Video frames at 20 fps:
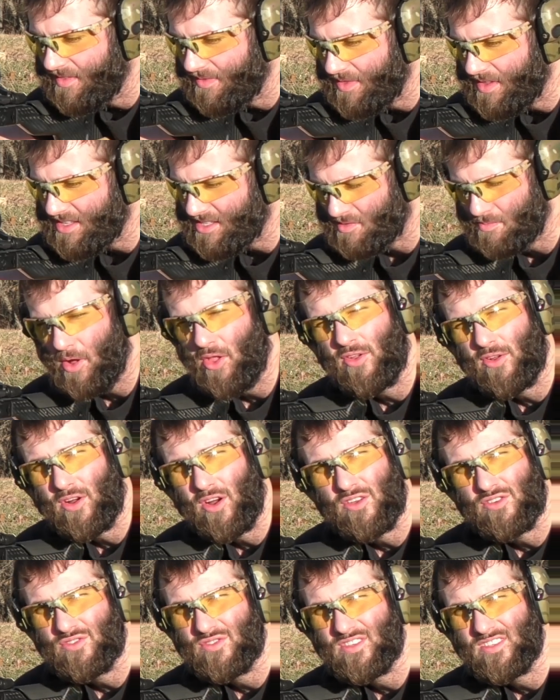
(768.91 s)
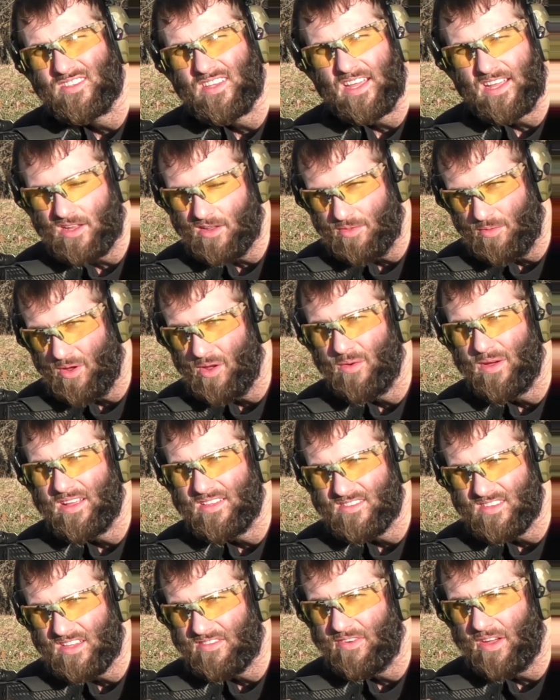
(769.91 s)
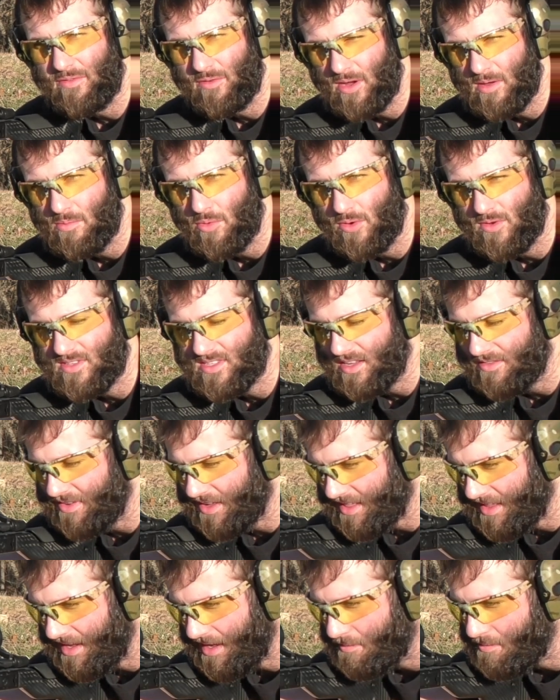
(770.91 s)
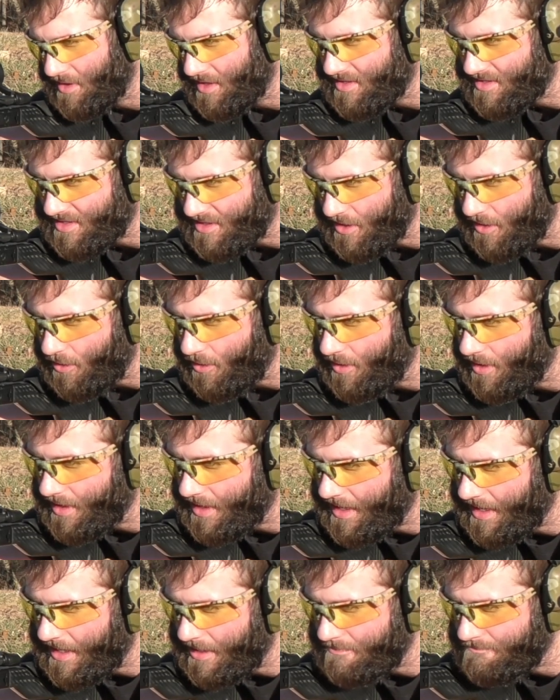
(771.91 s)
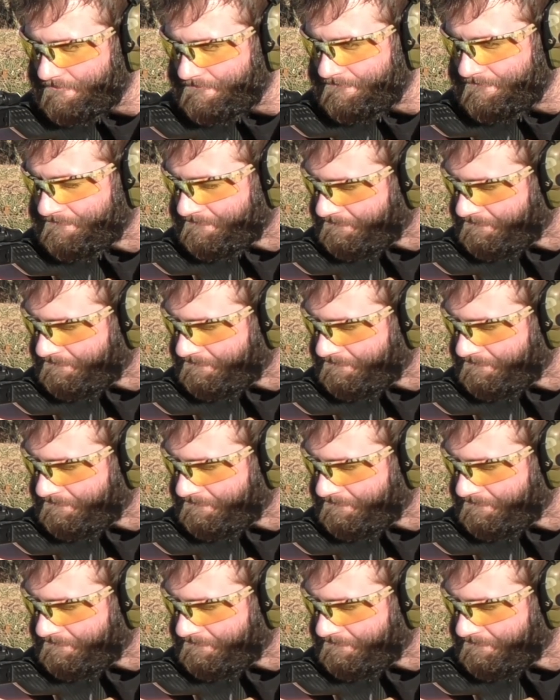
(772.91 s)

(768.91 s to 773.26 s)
than smaller cartridges like 308, 6.5 Creedmoor and stuff like that, but still, um,